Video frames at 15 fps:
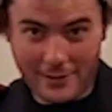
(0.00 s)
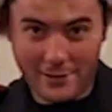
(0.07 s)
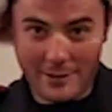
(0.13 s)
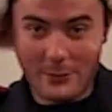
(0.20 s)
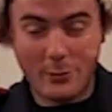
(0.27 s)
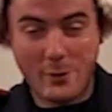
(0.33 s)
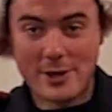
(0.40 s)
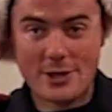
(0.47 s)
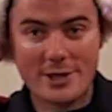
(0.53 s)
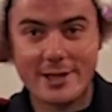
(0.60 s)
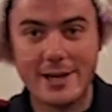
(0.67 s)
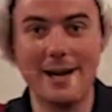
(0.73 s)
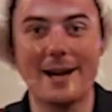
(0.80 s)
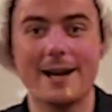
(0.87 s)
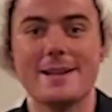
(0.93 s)
and washing
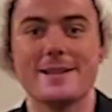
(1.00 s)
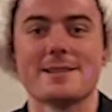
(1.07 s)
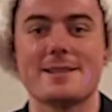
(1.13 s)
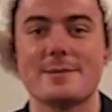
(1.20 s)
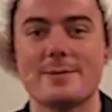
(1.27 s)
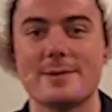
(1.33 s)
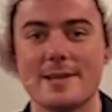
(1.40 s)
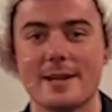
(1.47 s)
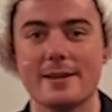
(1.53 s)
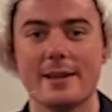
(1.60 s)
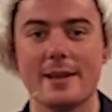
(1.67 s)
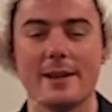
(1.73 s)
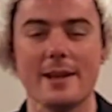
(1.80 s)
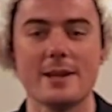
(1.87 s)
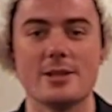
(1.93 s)
our hands to protect the
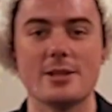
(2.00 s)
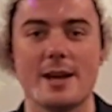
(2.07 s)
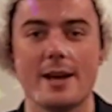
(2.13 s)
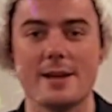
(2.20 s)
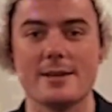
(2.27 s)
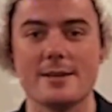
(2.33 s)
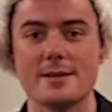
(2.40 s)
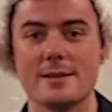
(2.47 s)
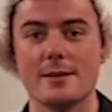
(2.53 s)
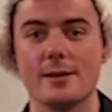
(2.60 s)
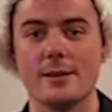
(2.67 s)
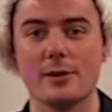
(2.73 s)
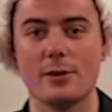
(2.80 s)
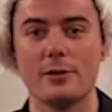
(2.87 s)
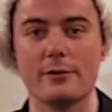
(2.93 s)

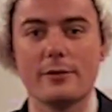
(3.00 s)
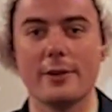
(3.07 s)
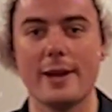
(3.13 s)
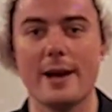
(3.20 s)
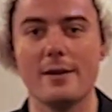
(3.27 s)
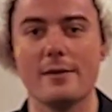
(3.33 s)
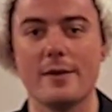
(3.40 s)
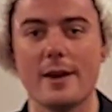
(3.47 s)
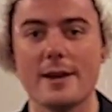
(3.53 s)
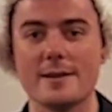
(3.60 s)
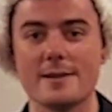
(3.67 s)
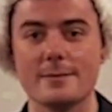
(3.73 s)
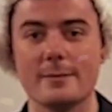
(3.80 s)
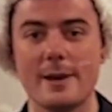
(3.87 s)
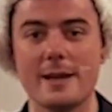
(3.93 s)
NHS, and covering our
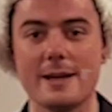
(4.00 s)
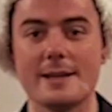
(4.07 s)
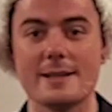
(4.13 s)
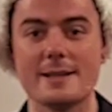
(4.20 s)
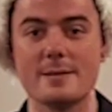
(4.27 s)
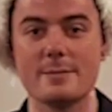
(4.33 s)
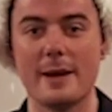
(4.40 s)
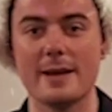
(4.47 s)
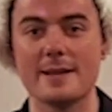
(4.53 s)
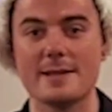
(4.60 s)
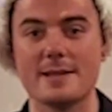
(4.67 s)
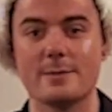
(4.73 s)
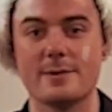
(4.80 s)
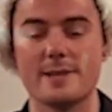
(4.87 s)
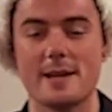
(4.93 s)
face and making
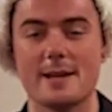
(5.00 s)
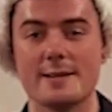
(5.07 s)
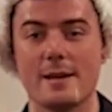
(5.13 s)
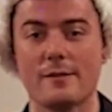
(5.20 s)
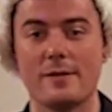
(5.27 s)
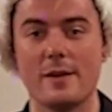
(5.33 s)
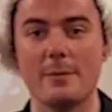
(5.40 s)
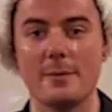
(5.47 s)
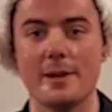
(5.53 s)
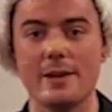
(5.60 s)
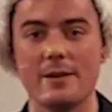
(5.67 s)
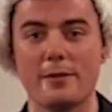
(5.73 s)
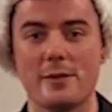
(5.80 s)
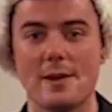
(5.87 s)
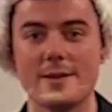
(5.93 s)
space to protect our family,
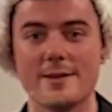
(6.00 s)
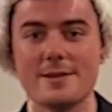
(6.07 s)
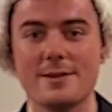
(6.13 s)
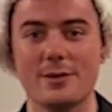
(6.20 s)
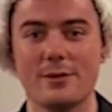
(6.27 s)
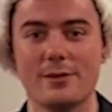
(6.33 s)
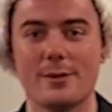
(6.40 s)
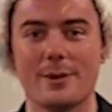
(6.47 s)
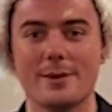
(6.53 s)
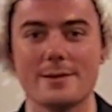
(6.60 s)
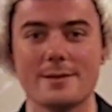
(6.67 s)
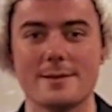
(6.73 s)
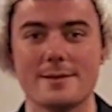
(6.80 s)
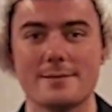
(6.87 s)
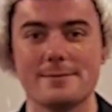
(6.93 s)
friends, and loved
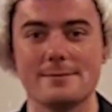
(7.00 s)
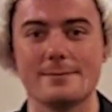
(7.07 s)
ones.